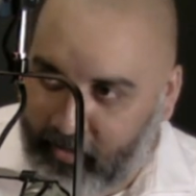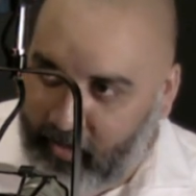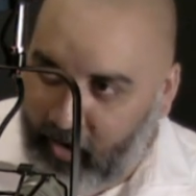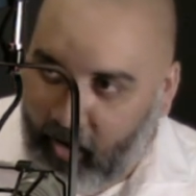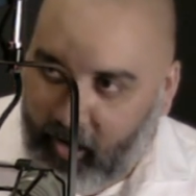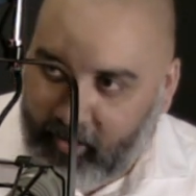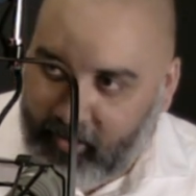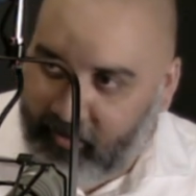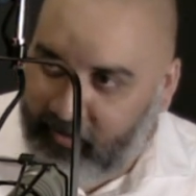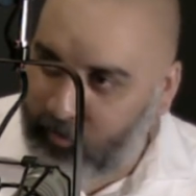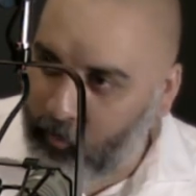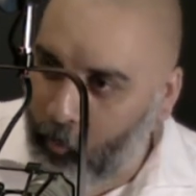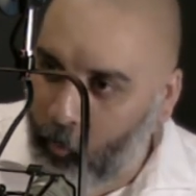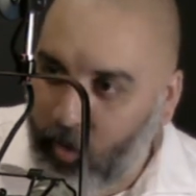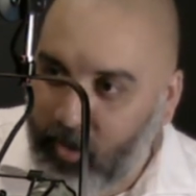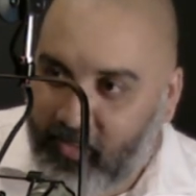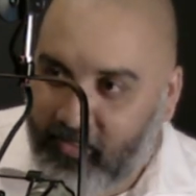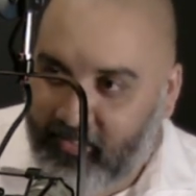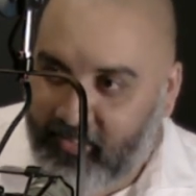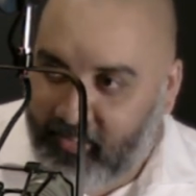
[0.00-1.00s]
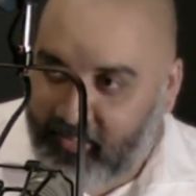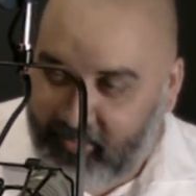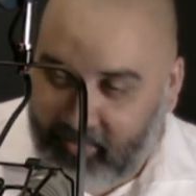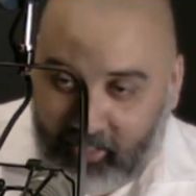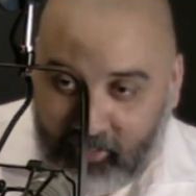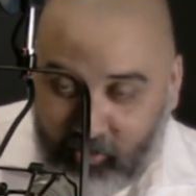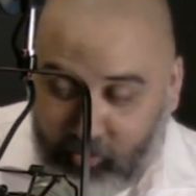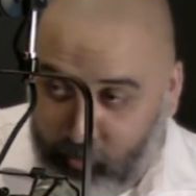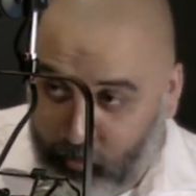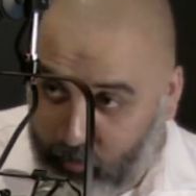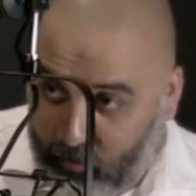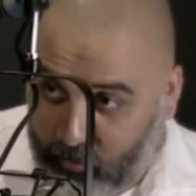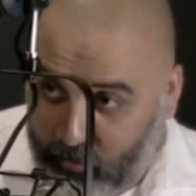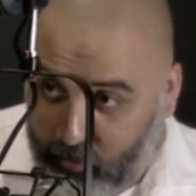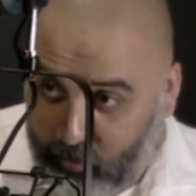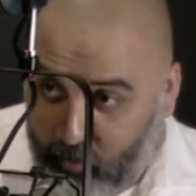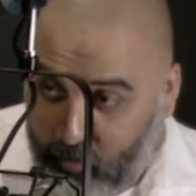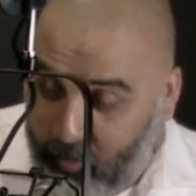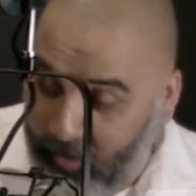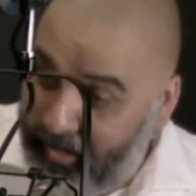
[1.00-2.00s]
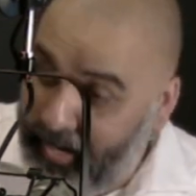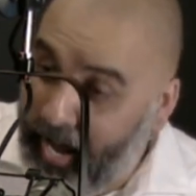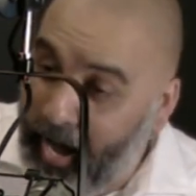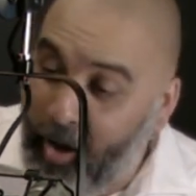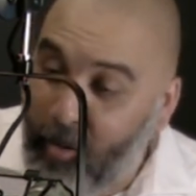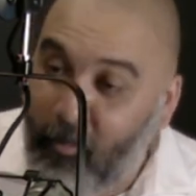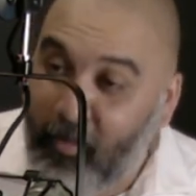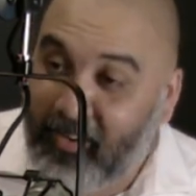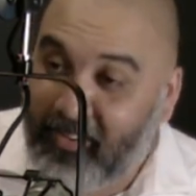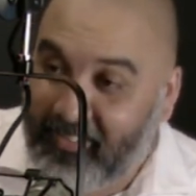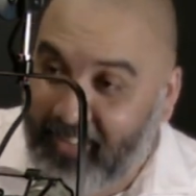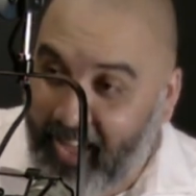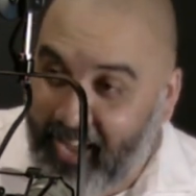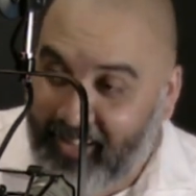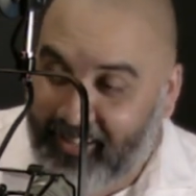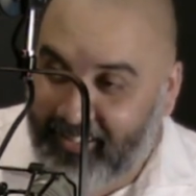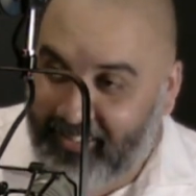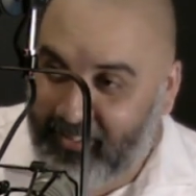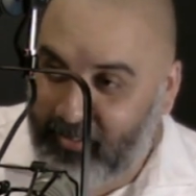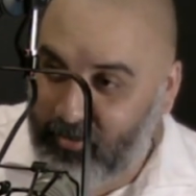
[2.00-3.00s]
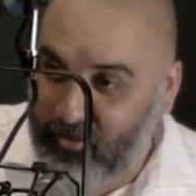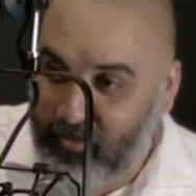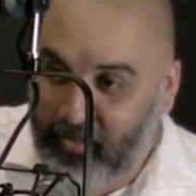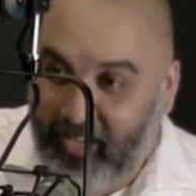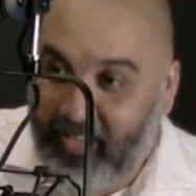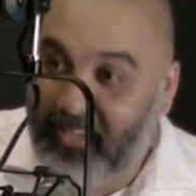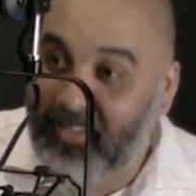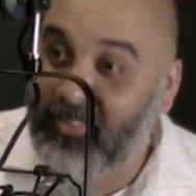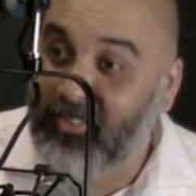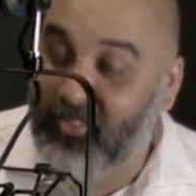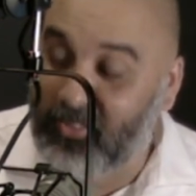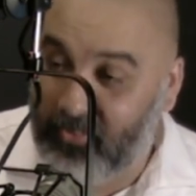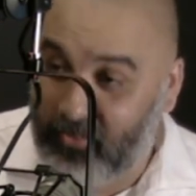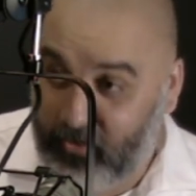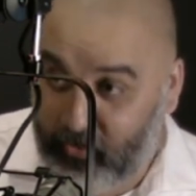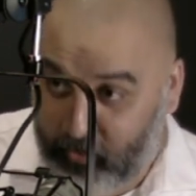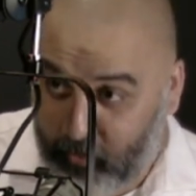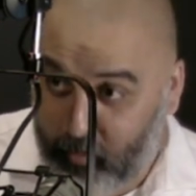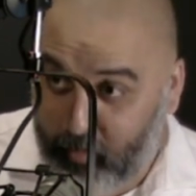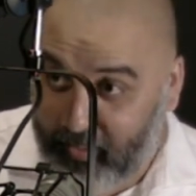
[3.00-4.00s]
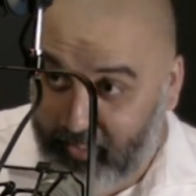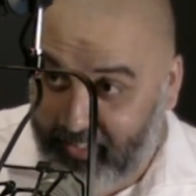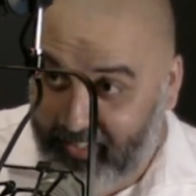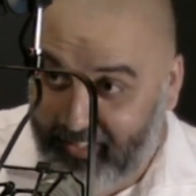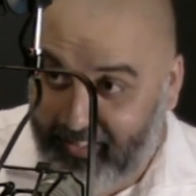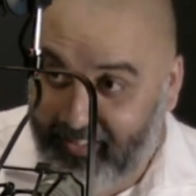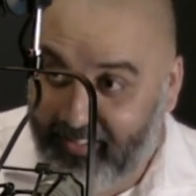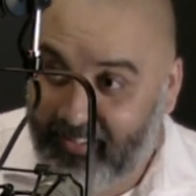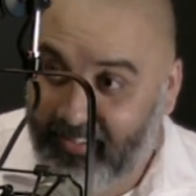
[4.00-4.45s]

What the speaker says: Goddess? What is it that you do and how exactly did you get into doing it?